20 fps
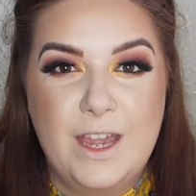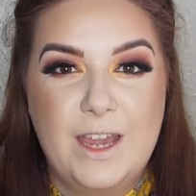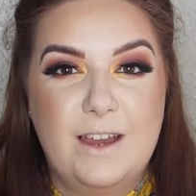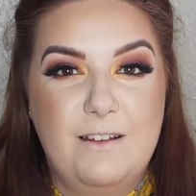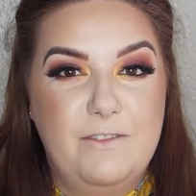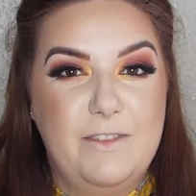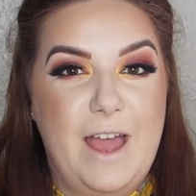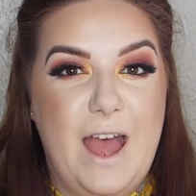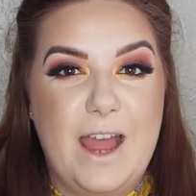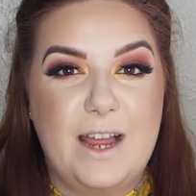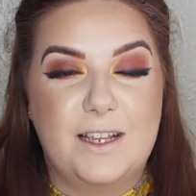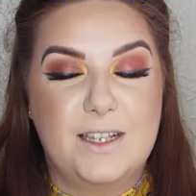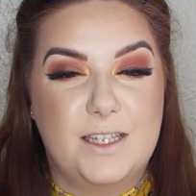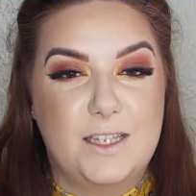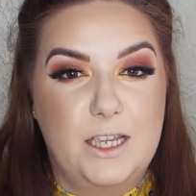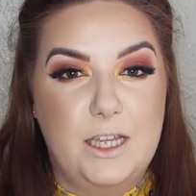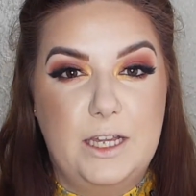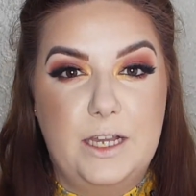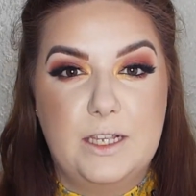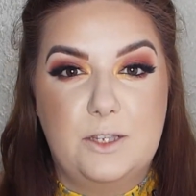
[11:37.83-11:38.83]
Next
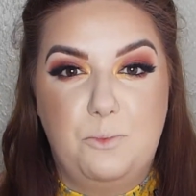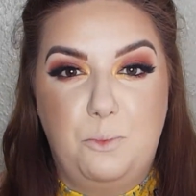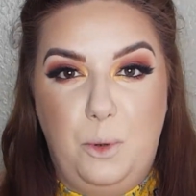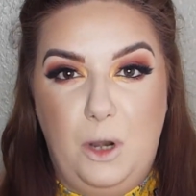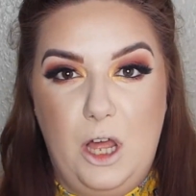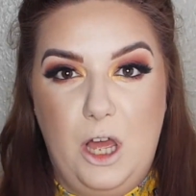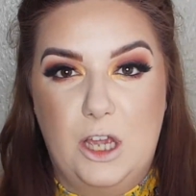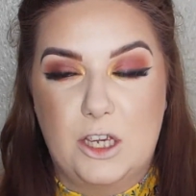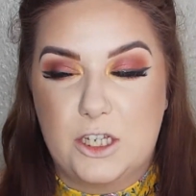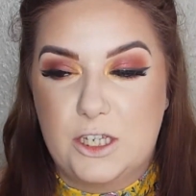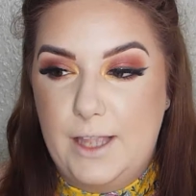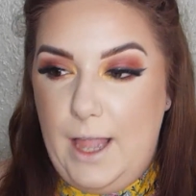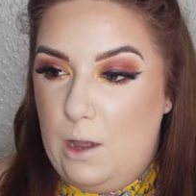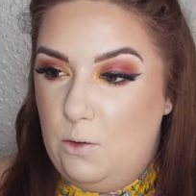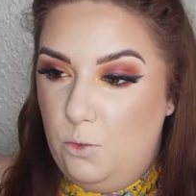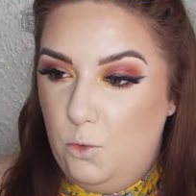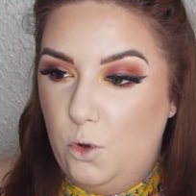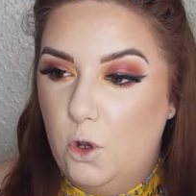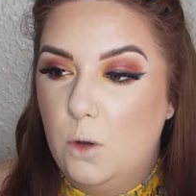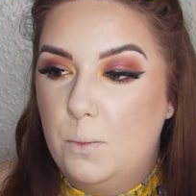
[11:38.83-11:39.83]
is blush. Now
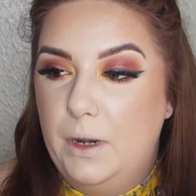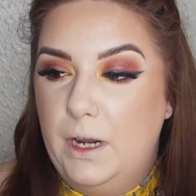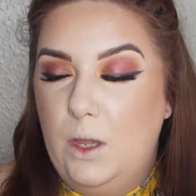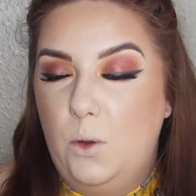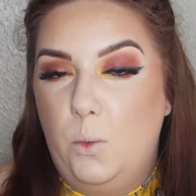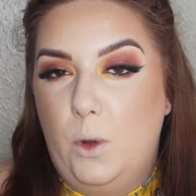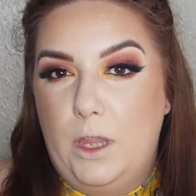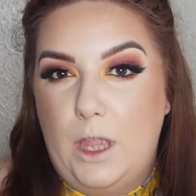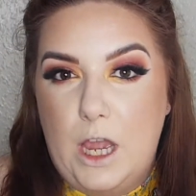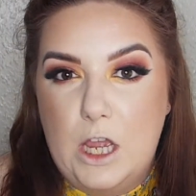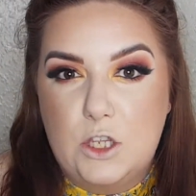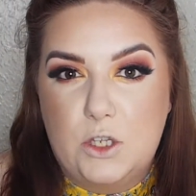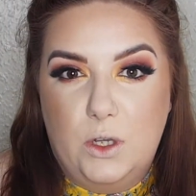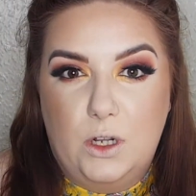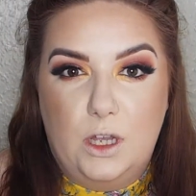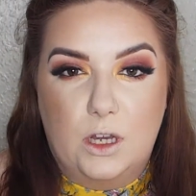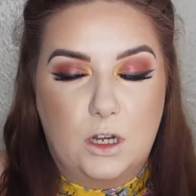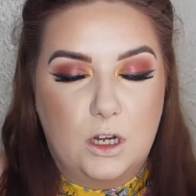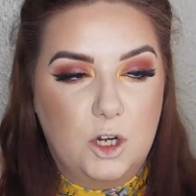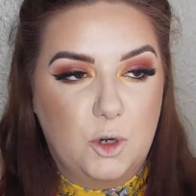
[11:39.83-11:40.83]
normally when I do
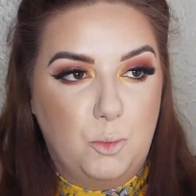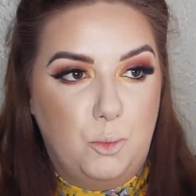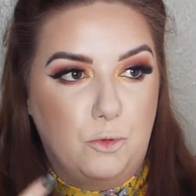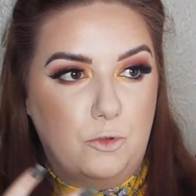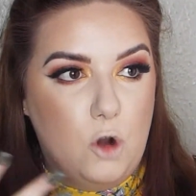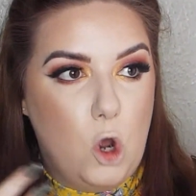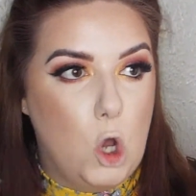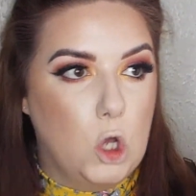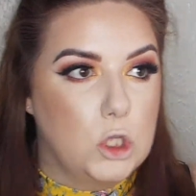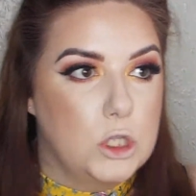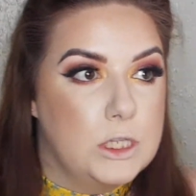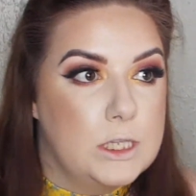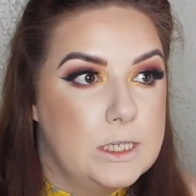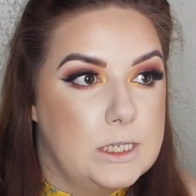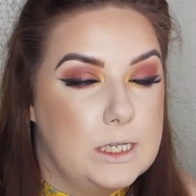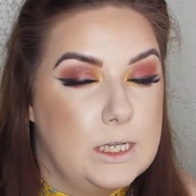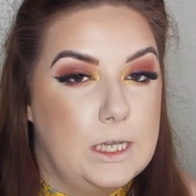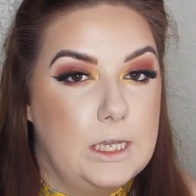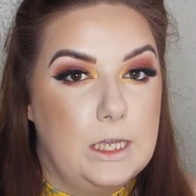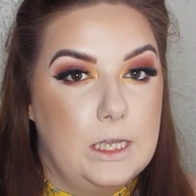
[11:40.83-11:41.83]
like a
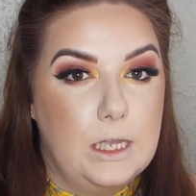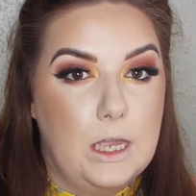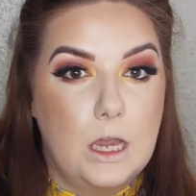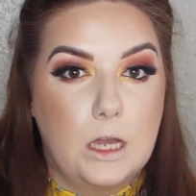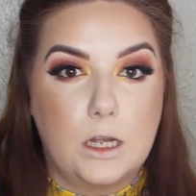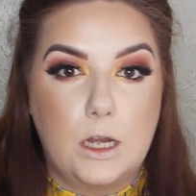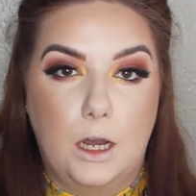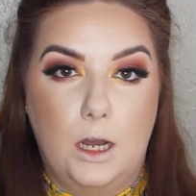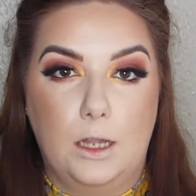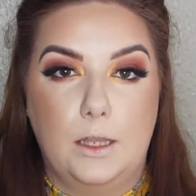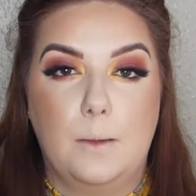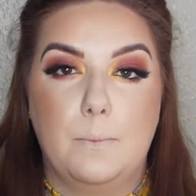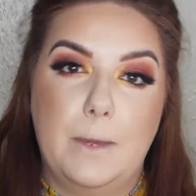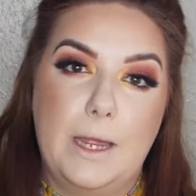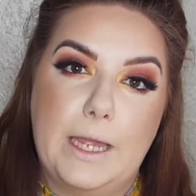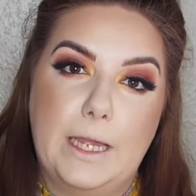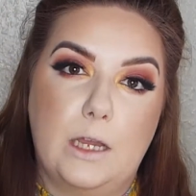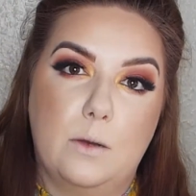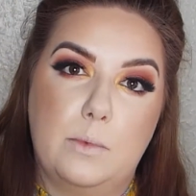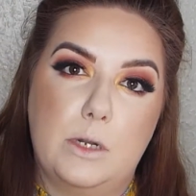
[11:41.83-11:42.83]
bronzy kind of
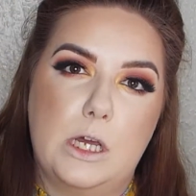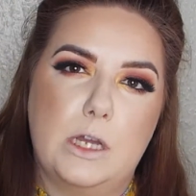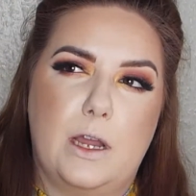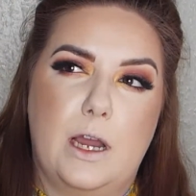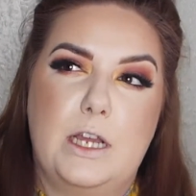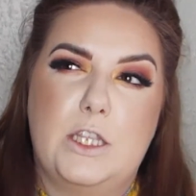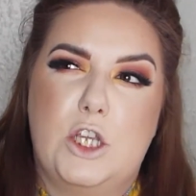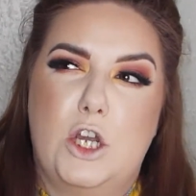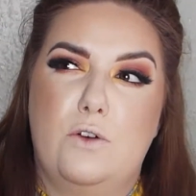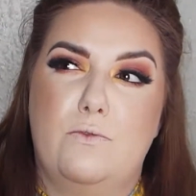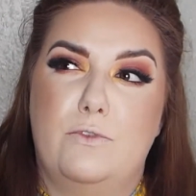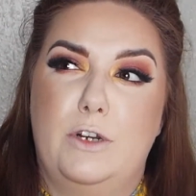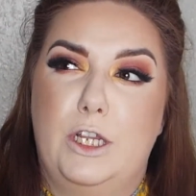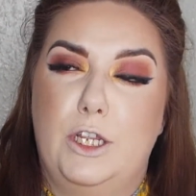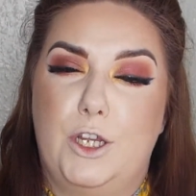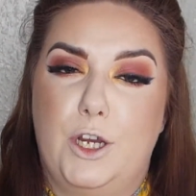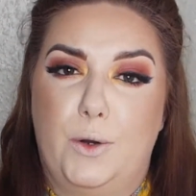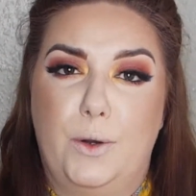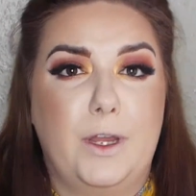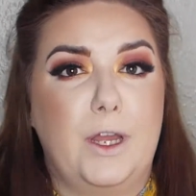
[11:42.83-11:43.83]
makeup look, I don't really
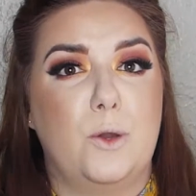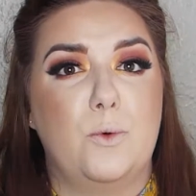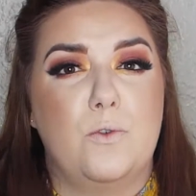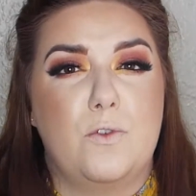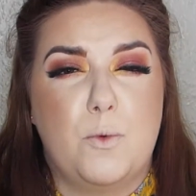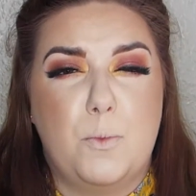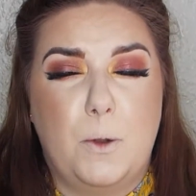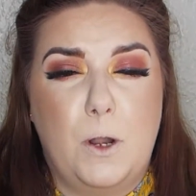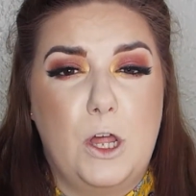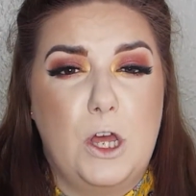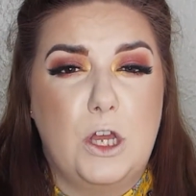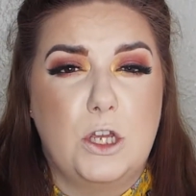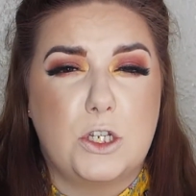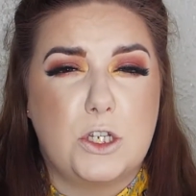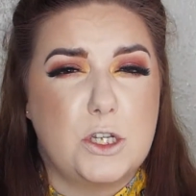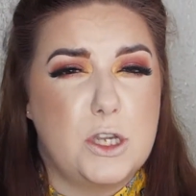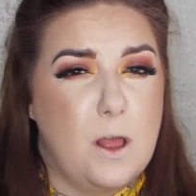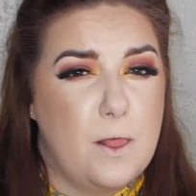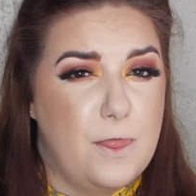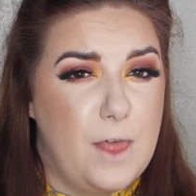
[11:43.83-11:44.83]
go in with a
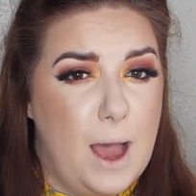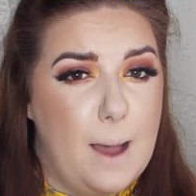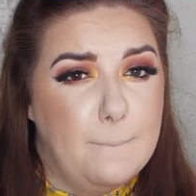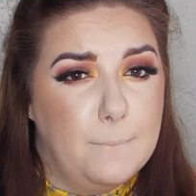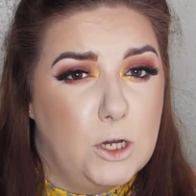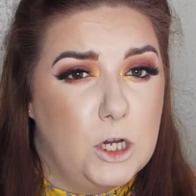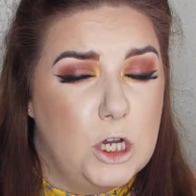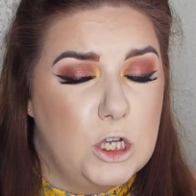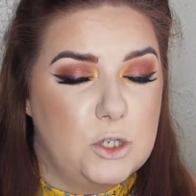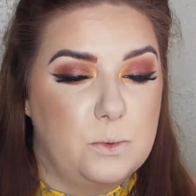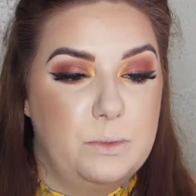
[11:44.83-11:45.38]
blush that much.